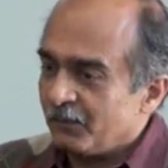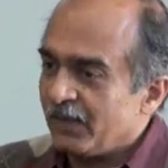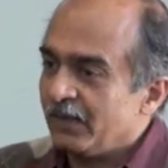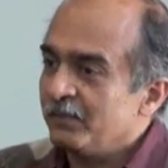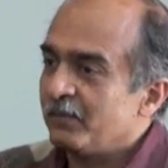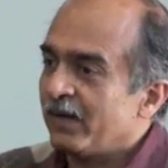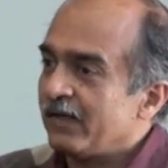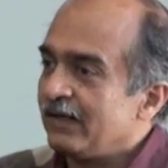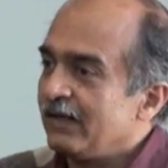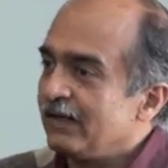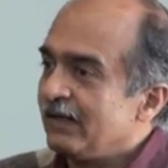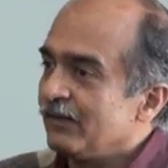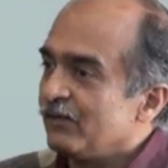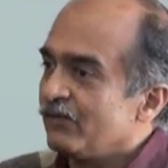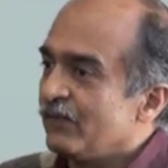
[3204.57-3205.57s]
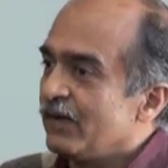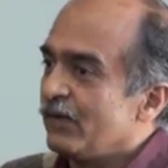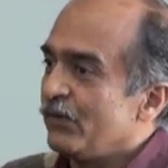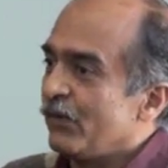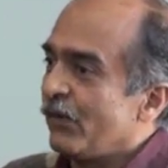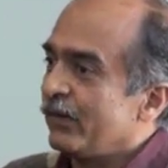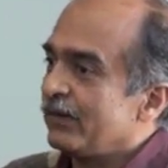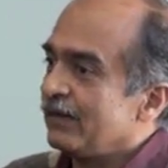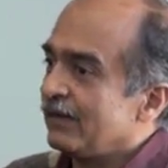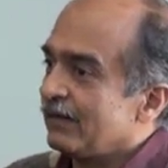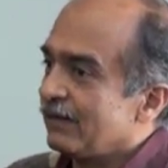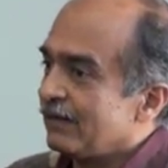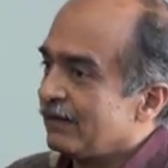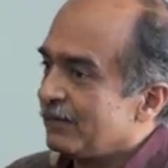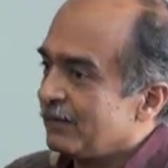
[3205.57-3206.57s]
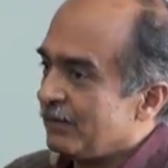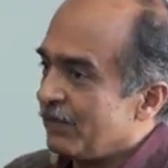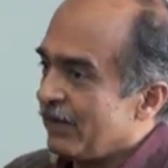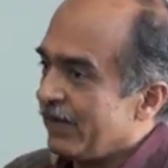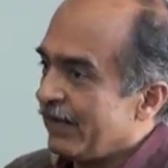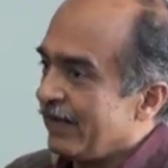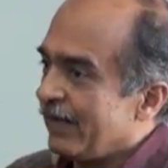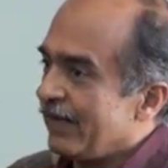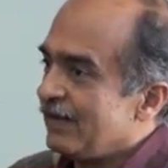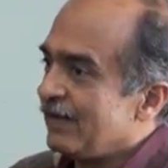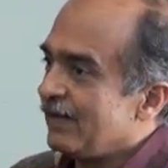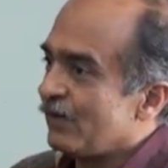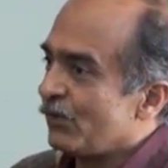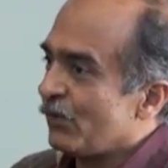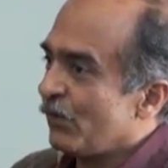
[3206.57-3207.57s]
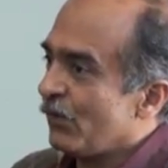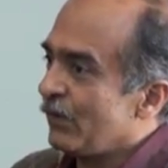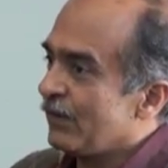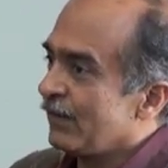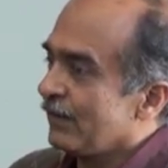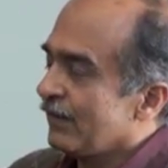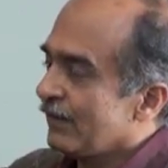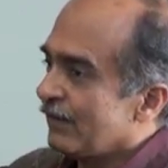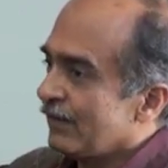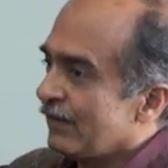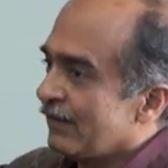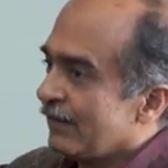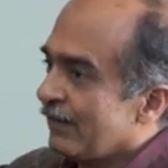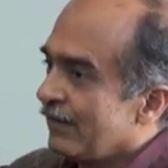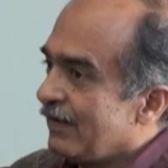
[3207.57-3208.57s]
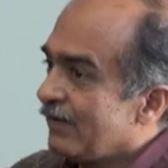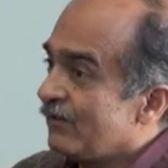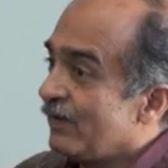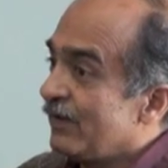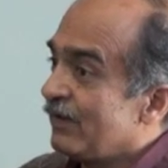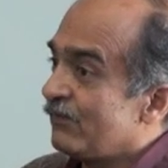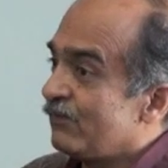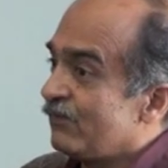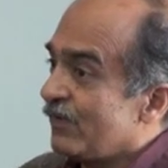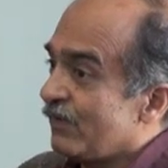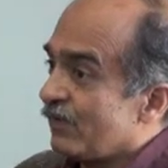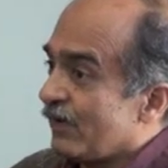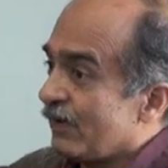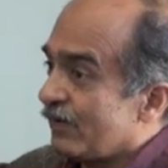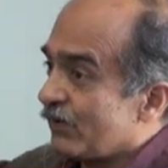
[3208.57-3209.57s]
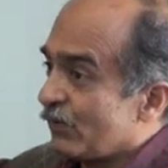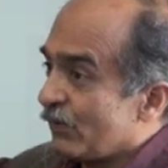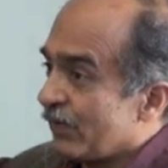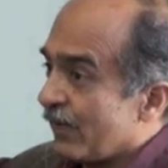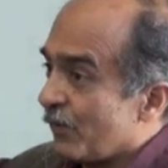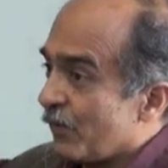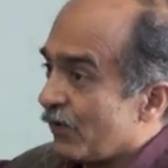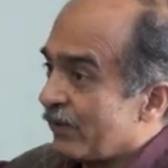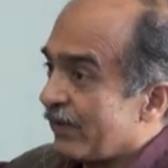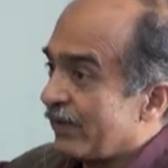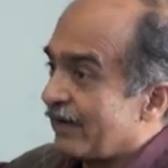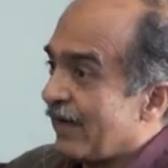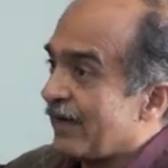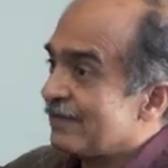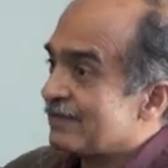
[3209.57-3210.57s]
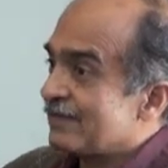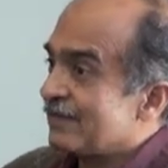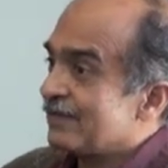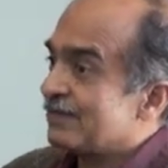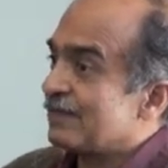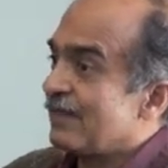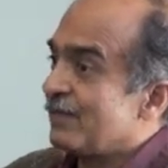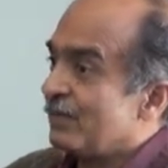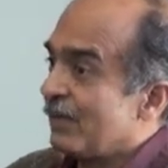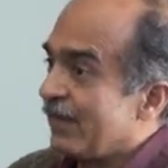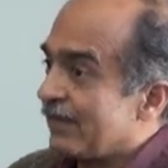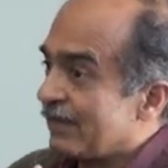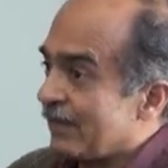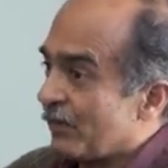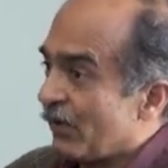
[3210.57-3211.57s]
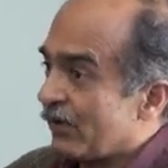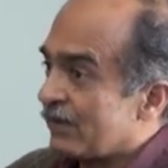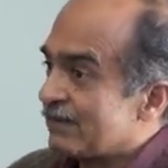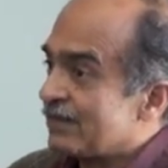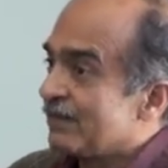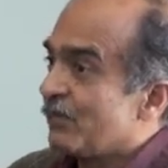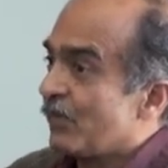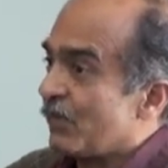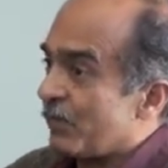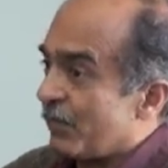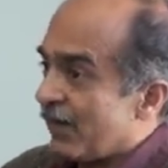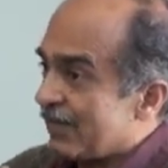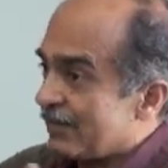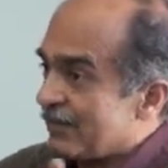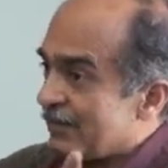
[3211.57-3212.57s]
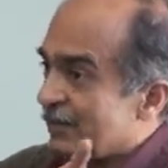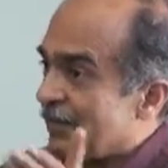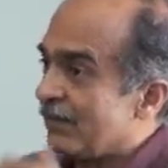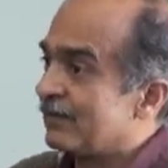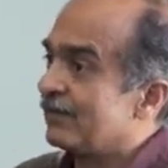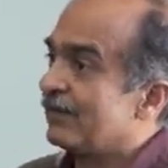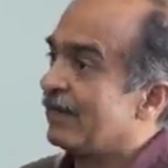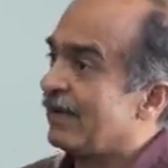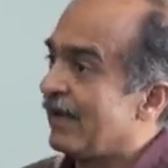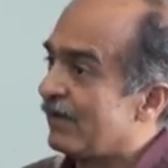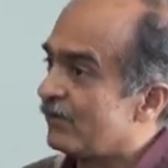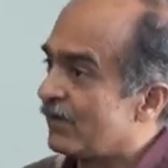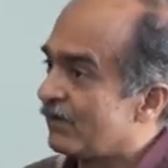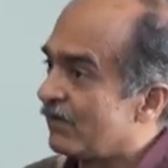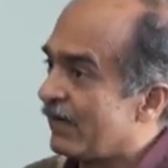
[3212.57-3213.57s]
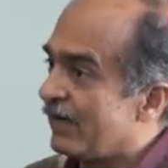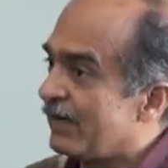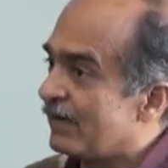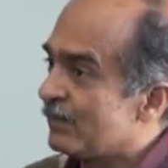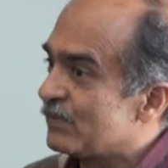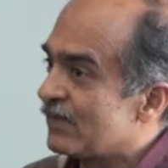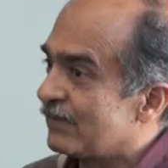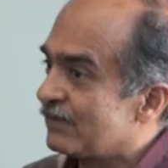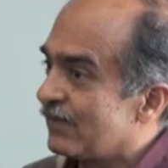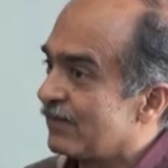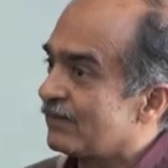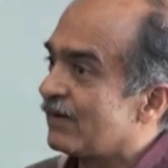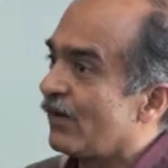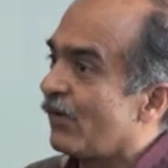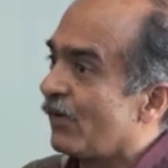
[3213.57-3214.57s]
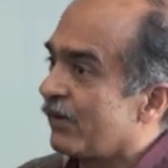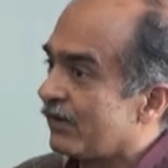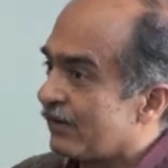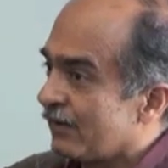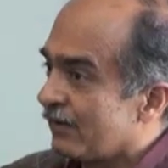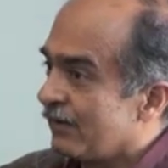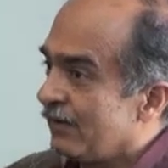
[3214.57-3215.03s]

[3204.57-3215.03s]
big money will not play any role even if we were to democratize this and make democracy more participatory and have referendums, etc., or